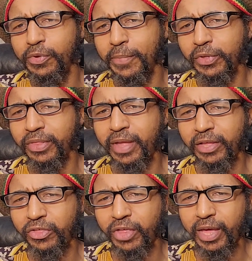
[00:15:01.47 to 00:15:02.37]
must
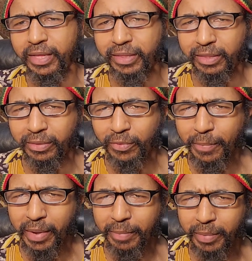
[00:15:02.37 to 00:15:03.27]
not chase.
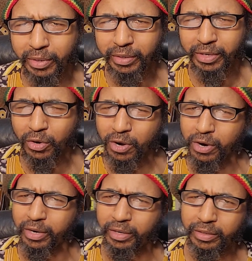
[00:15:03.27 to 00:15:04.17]
Remember the
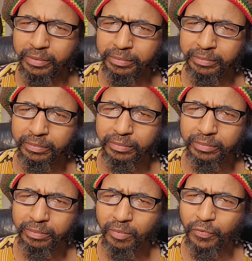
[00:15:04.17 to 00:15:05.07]
order,
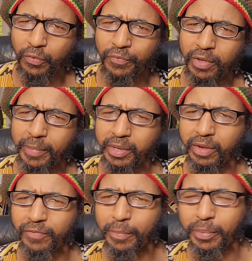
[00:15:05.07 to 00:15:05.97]
fulfillment
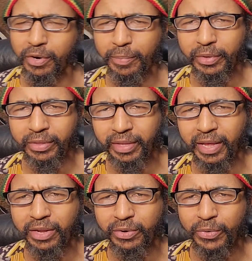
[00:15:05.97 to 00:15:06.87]
of the purpose. And
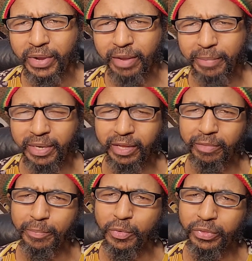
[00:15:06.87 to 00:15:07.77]
I know that because
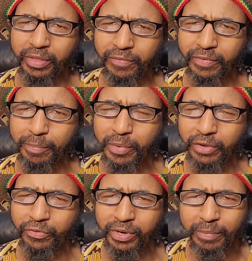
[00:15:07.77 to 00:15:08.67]
most of the
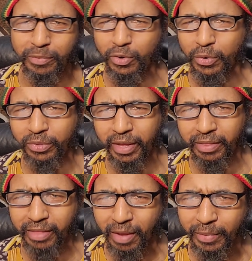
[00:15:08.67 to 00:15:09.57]
brethren them don't
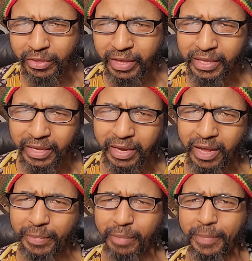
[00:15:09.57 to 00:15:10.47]
establish an
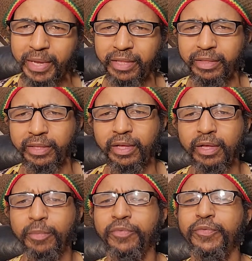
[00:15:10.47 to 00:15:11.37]
economic base
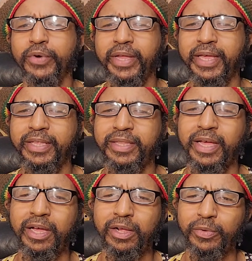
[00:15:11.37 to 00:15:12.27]
before they
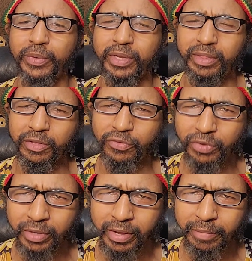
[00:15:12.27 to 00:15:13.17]
entangle with the sister
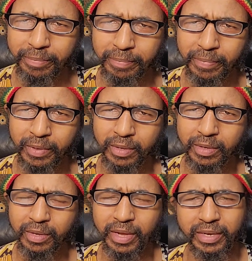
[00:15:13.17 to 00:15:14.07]
in them.
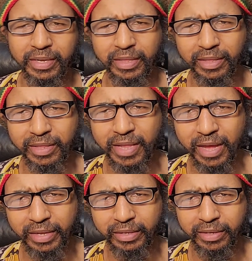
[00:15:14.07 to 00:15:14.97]
And this is
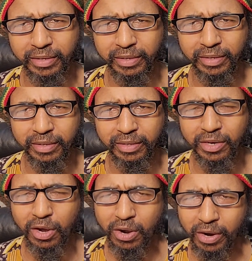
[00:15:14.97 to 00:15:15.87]
not
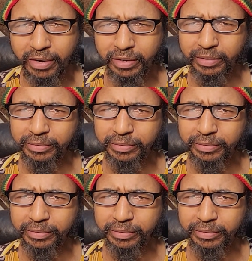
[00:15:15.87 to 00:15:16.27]
the order,